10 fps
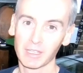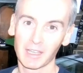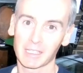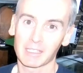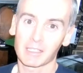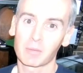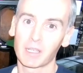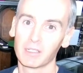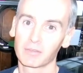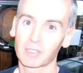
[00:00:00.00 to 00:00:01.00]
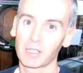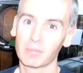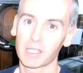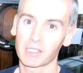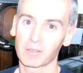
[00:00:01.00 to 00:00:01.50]
I guess I spent enough time
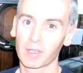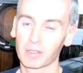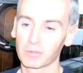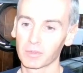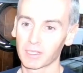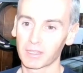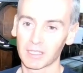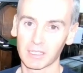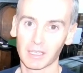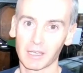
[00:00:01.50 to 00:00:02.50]
messing around with the